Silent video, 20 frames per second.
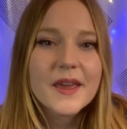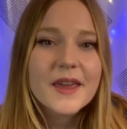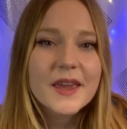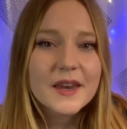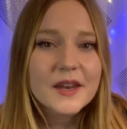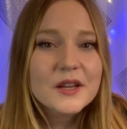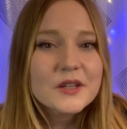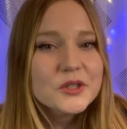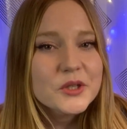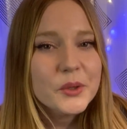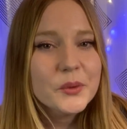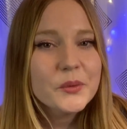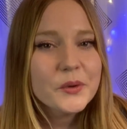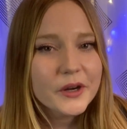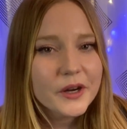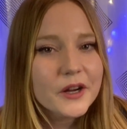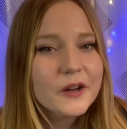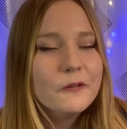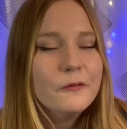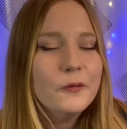getting to
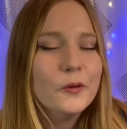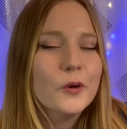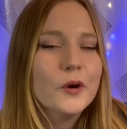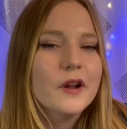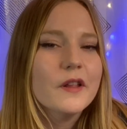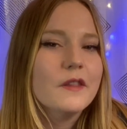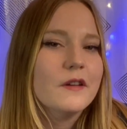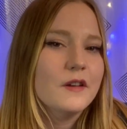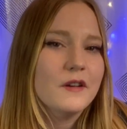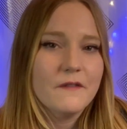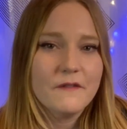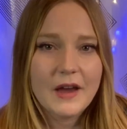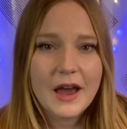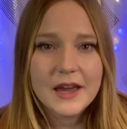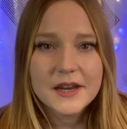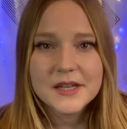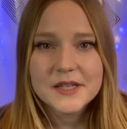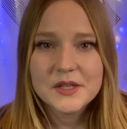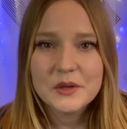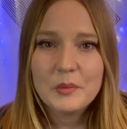work for the
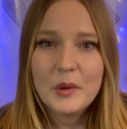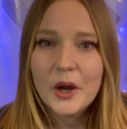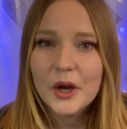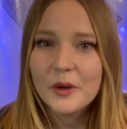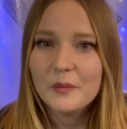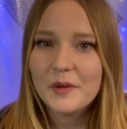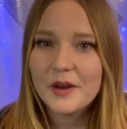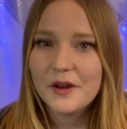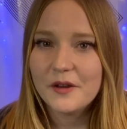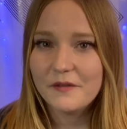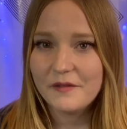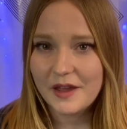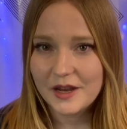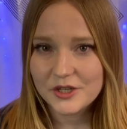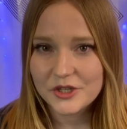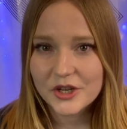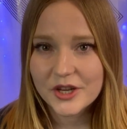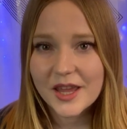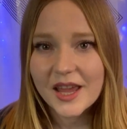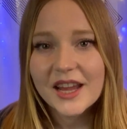Nevada Department of
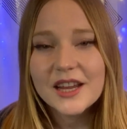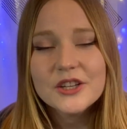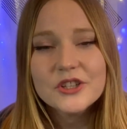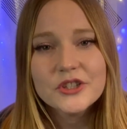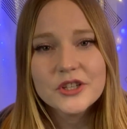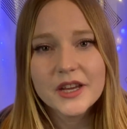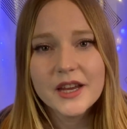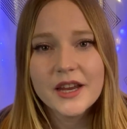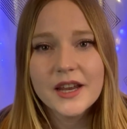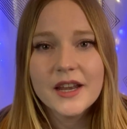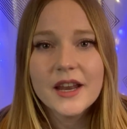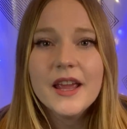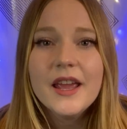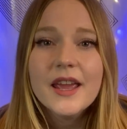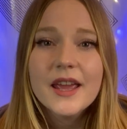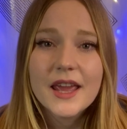Education